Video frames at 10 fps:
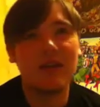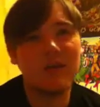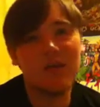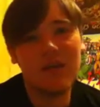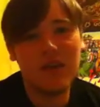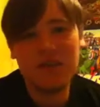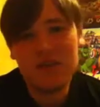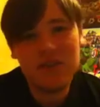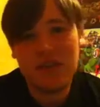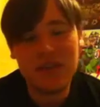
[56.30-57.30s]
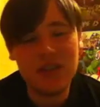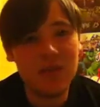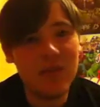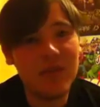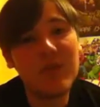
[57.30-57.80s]
The movie, I'm just going to say the
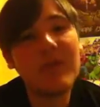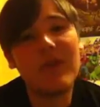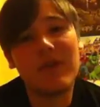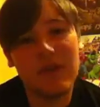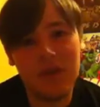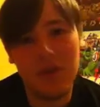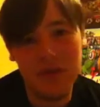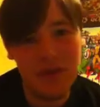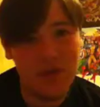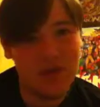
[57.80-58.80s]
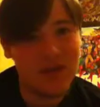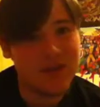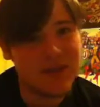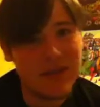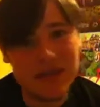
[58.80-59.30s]
movie. The movie I'm going to be reviewing
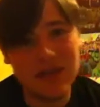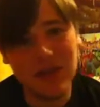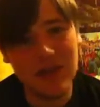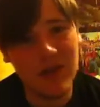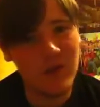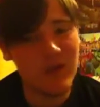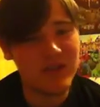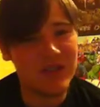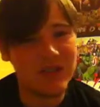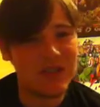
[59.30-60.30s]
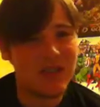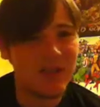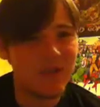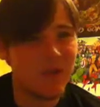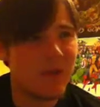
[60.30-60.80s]
is The Dark Knight Rises.
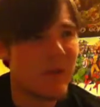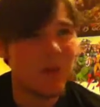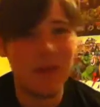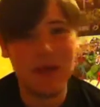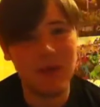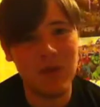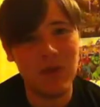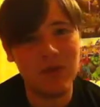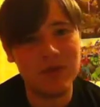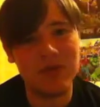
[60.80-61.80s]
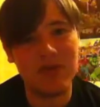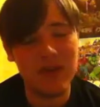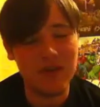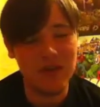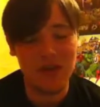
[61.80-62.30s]
Batman, my ultimate
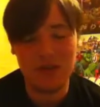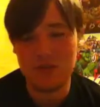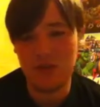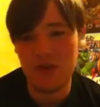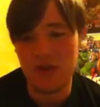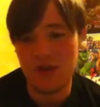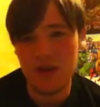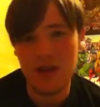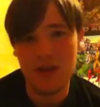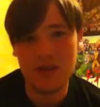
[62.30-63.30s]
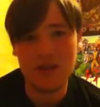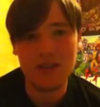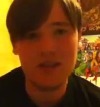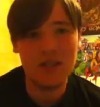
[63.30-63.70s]
favourite character, my comic character.